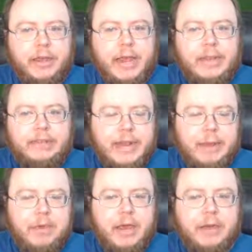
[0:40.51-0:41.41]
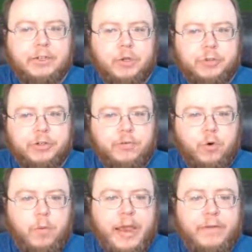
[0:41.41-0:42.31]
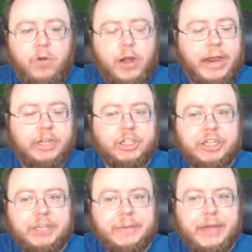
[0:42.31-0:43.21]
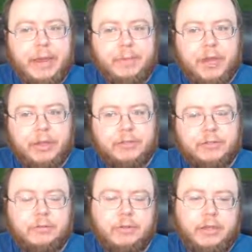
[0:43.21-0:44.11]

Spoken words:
it's an API description format for HTTP APIs,